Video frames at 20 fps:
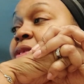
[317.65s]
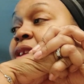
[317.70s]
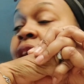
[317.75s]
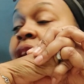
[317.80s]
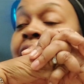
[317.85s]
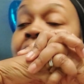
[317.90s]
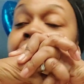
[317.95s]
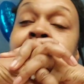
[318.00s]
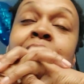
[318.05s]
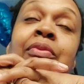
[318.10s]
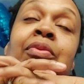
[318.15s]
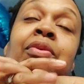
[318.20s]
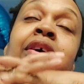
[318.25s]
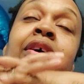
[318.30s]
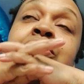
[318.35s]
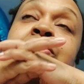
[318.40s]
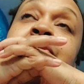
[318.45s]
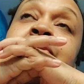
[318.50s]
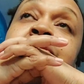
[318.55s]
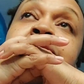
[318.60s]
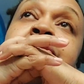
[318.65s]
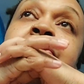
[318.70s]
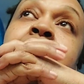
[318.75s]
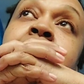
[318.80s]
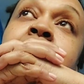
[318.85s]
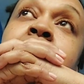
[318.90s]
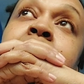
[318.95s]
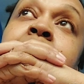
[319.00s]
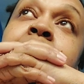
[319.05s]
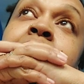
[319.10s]
And I want
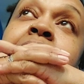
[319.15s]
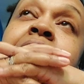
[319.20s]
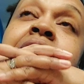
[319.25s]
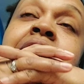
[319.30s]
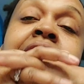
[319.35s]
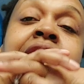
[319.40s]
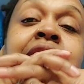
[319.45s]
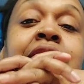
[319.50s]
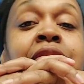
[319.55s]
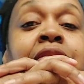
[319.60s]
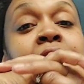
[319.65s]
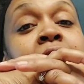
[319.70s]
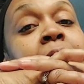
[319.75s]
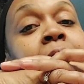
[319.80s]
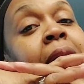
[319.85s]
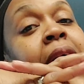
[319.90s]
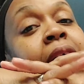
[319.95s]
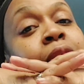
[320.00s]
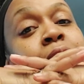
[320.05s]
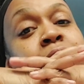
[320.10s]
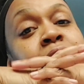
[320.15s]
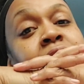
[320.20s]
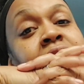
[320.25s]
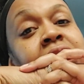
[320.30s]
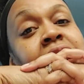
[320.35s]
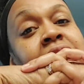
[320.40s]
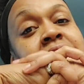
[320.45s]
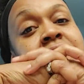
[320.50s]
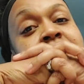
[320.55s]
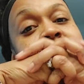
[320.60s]
to thank you to all my
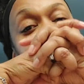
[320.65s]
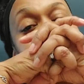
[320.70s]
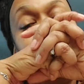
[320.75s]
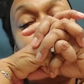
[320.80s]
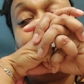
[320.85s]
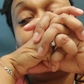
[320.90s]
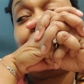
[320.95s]
OGs.